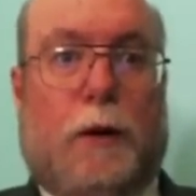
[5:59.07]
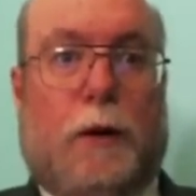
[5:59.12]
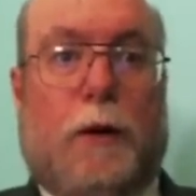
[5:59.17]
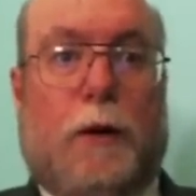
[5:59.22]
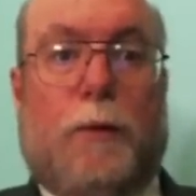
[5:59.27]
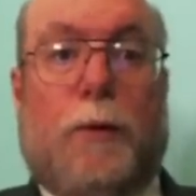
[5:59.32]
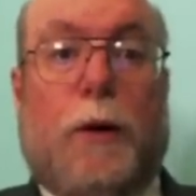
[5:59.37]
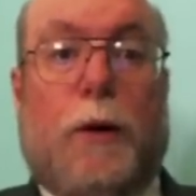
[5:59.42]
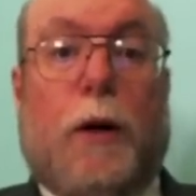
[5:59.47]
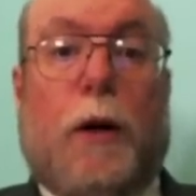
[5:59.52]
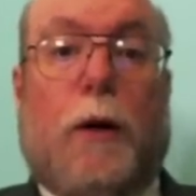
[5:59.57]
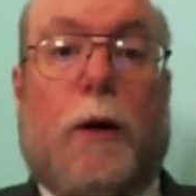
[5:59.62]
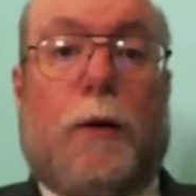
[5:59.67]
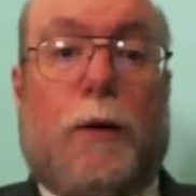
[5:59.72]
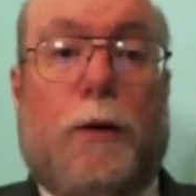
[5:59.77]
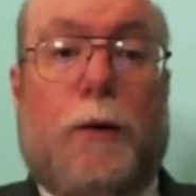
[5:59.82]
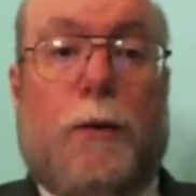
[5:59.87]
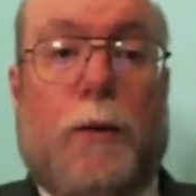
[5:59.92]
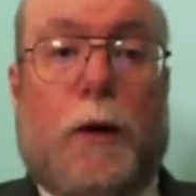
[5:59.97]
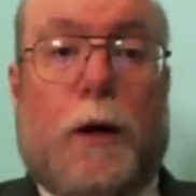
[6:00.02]
You know,
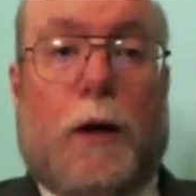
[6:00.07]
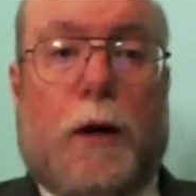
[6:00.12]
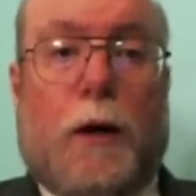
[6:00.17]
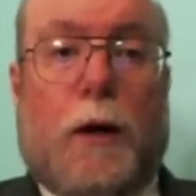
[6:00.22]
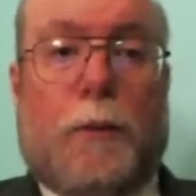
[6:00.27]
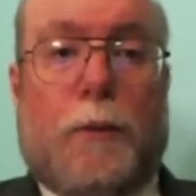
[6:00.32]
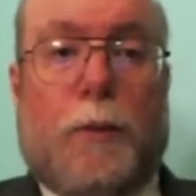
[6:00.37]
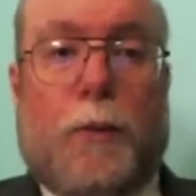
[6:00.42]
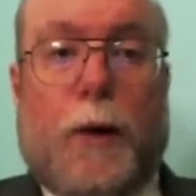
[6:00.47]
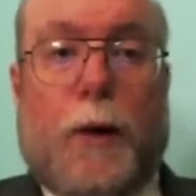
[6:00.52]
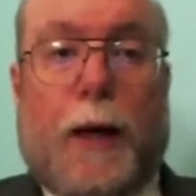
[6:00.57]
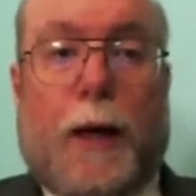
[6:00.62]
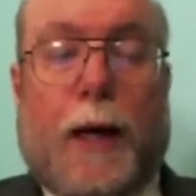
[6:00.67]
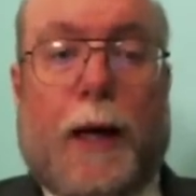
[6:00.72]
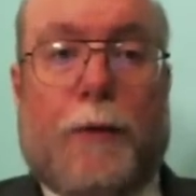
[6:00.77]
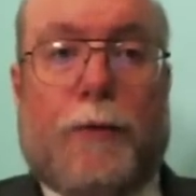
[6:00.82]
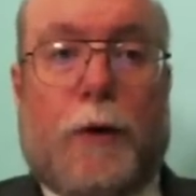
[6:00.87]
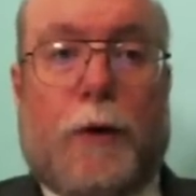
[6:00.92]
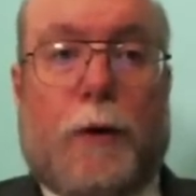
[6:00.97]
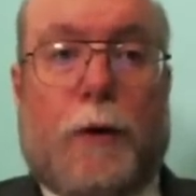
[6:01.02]
we, uh, we
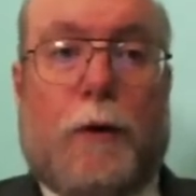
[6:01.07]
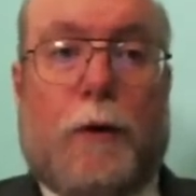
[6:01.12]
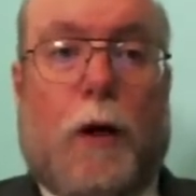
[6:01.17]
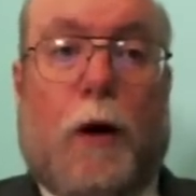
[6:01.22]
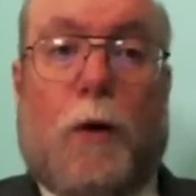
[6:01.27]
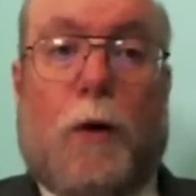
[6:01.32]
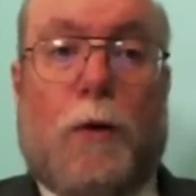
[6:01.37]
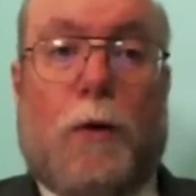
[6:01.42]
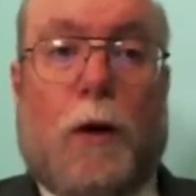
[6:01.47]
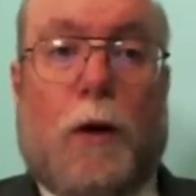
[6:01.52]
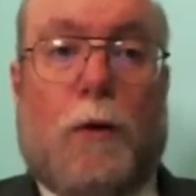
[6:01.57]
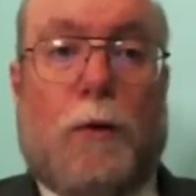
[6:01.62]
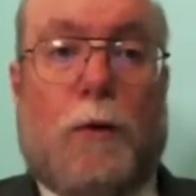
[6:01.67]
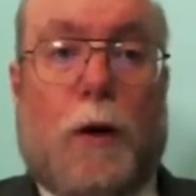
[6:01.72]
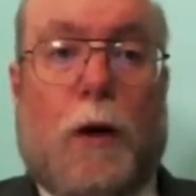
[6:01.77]
have low, low,